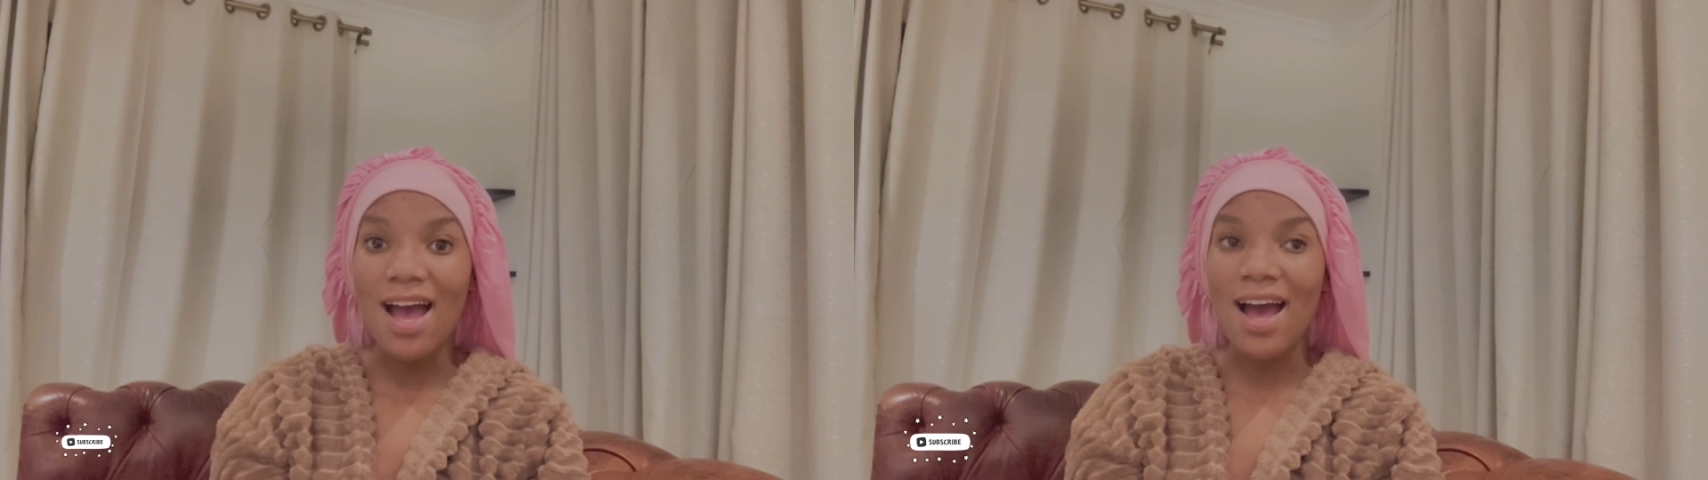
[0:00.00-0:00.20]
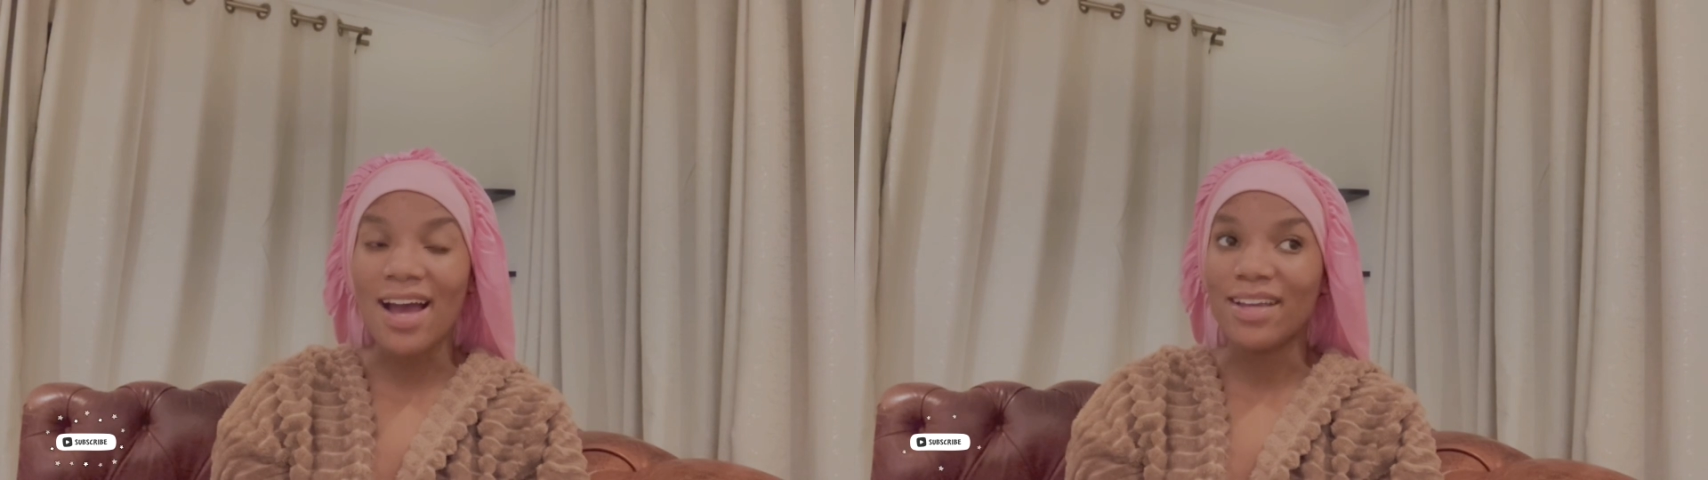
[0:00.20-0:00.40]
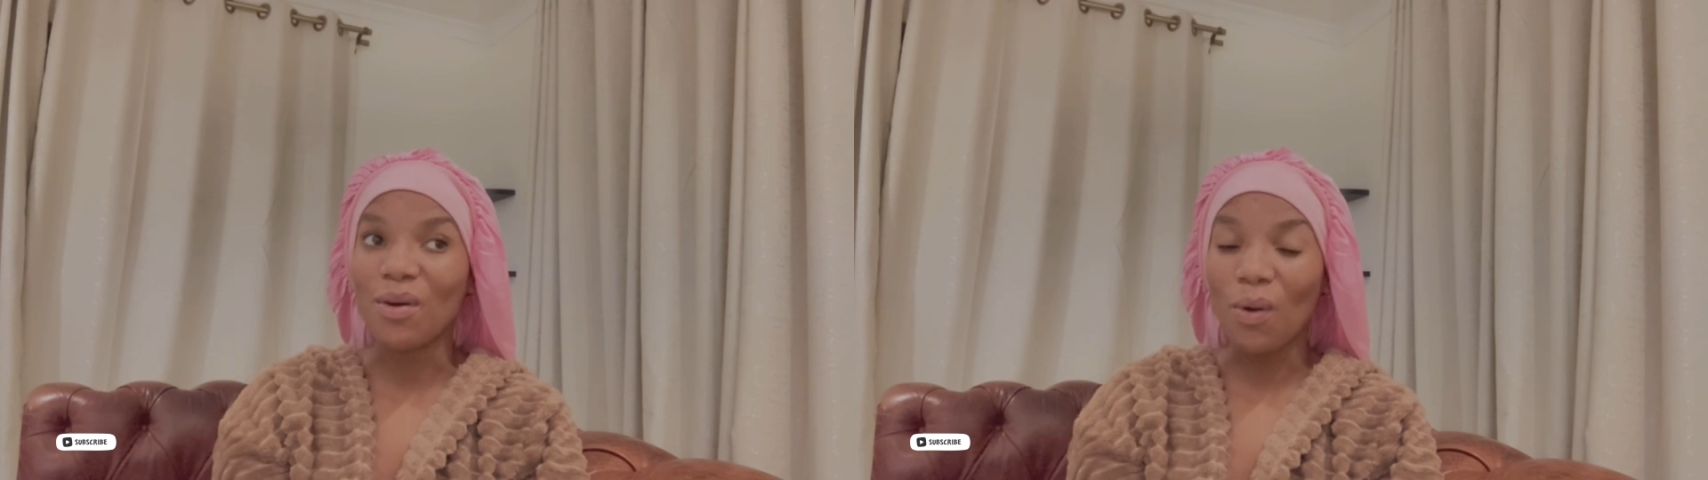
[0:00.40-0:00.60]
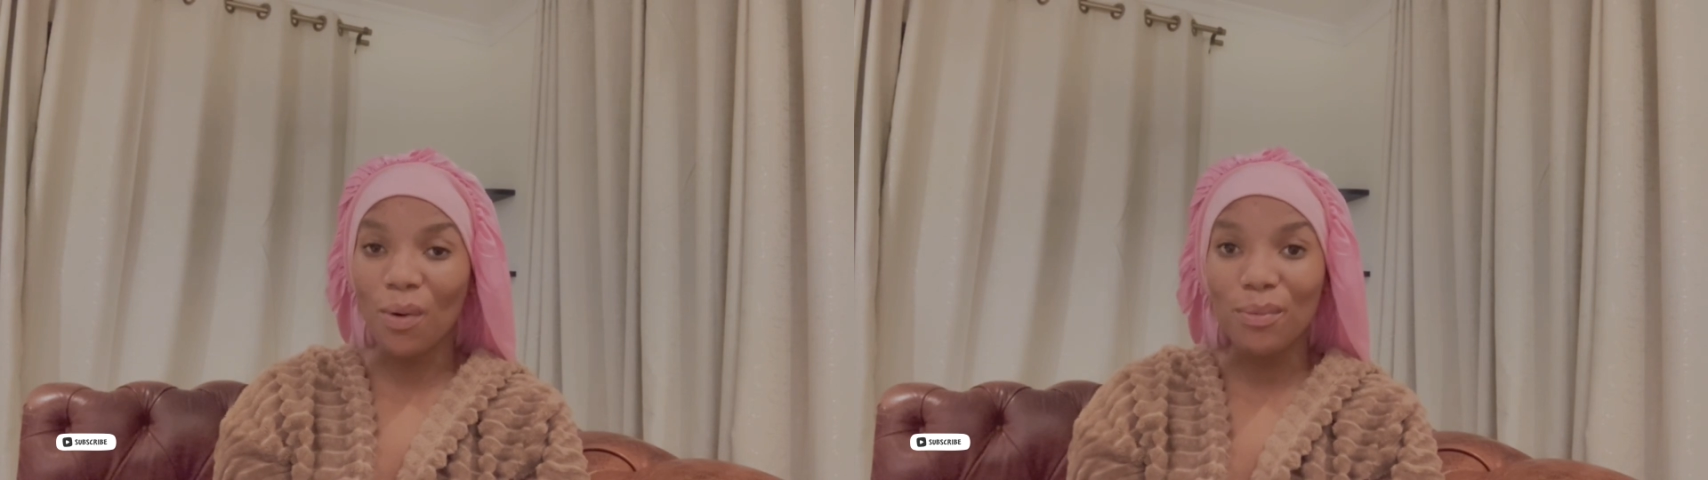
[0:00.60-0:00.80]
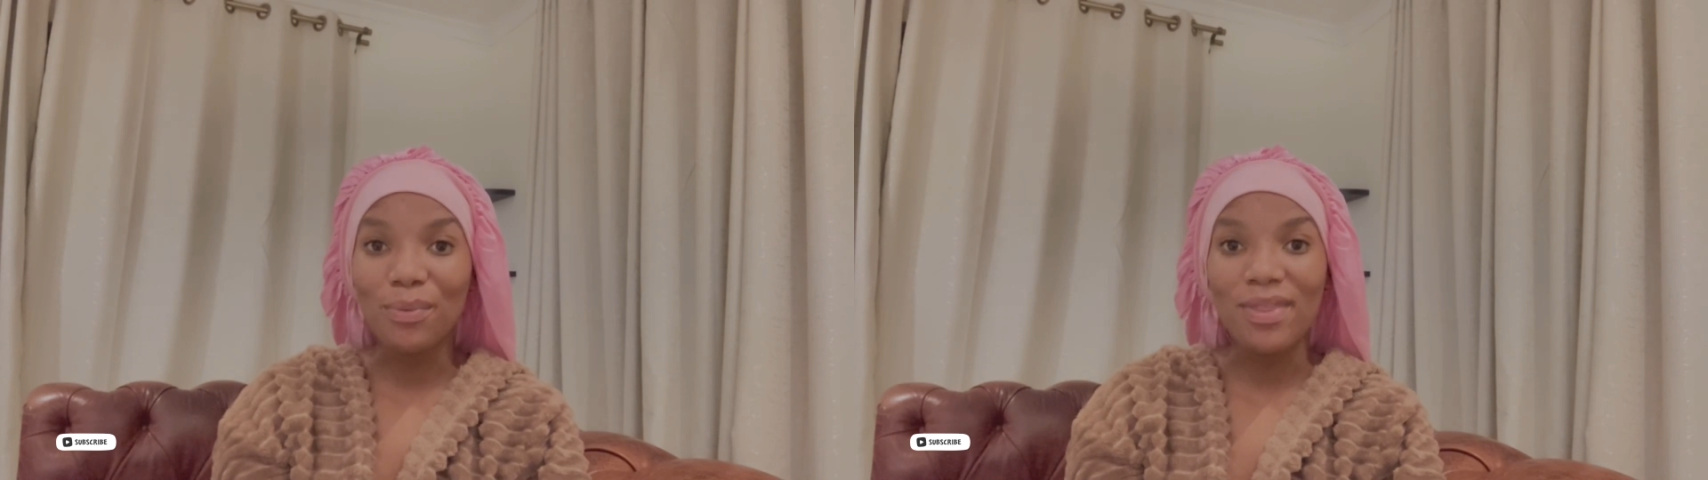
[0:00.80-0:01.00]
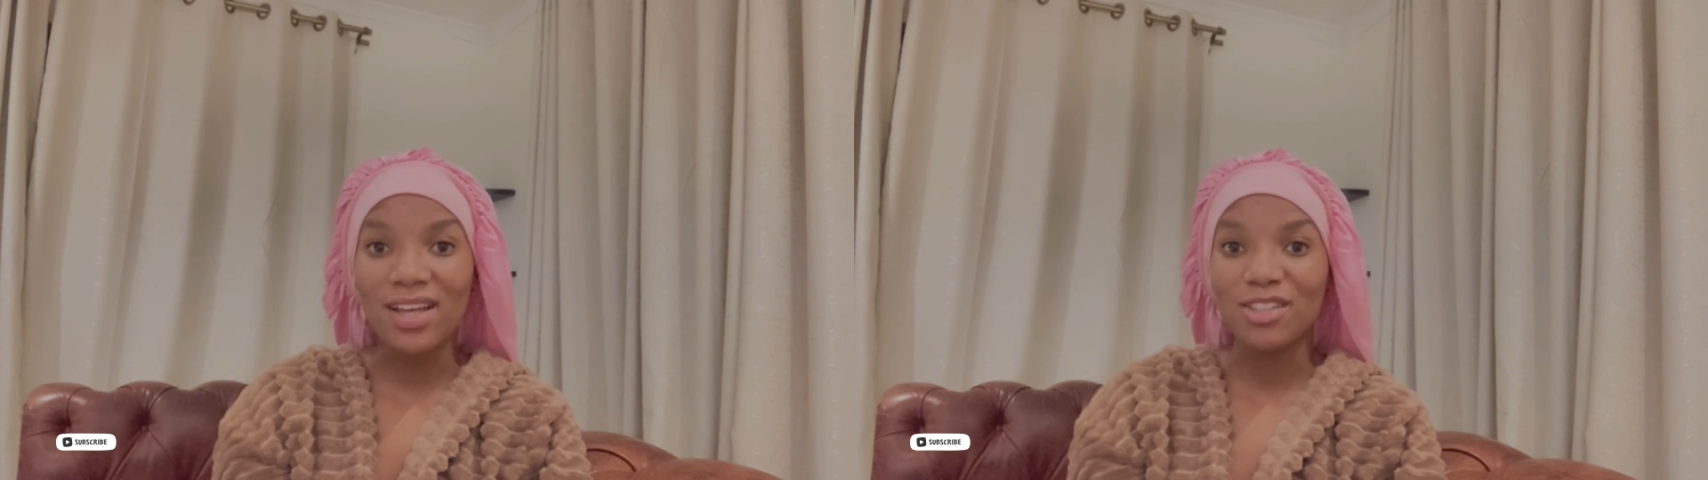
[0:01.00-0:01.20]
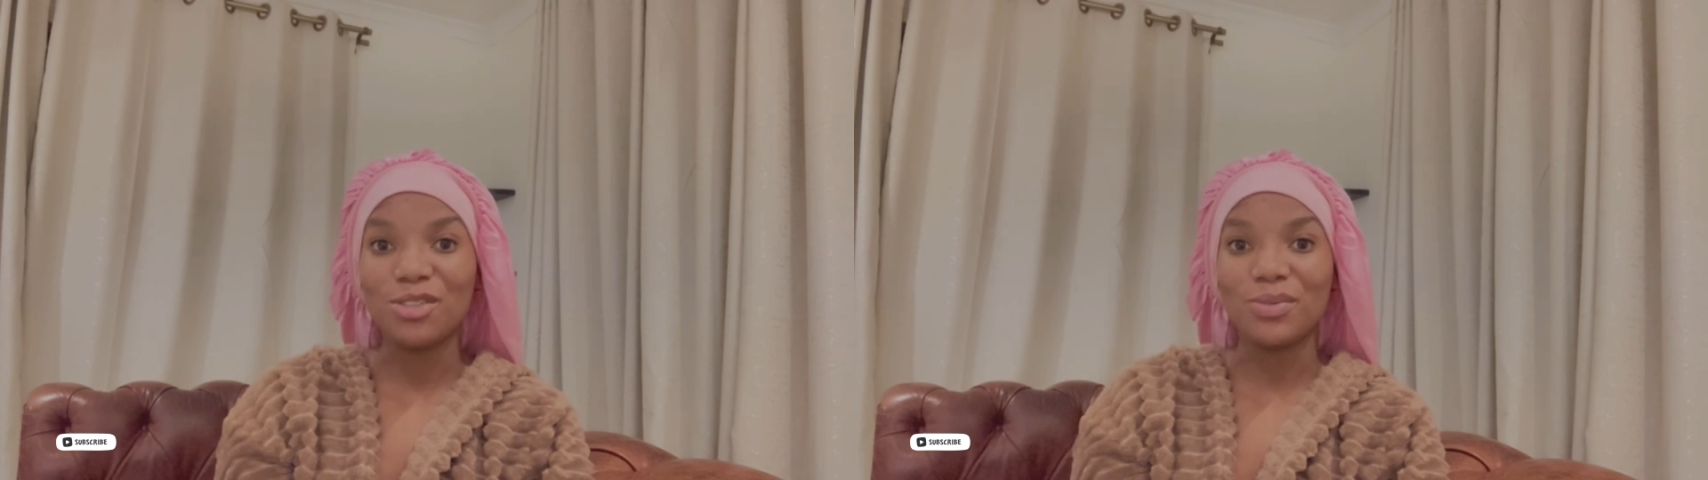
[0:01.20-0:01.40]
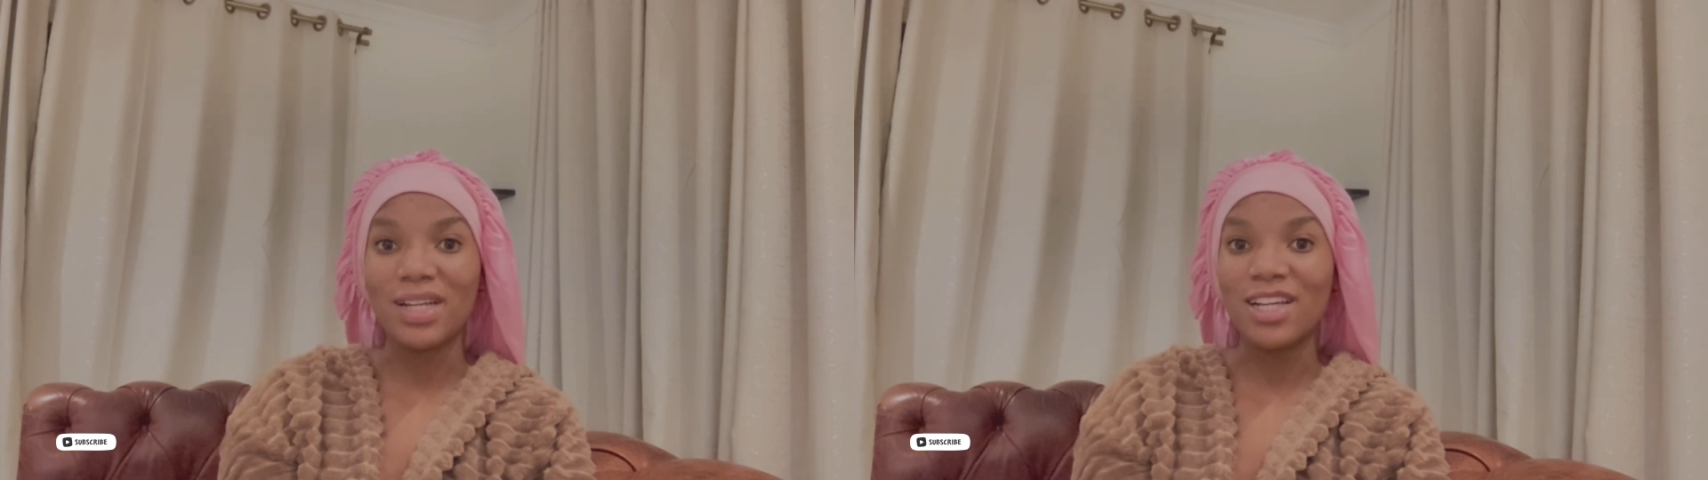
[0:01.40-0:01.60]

I hope that you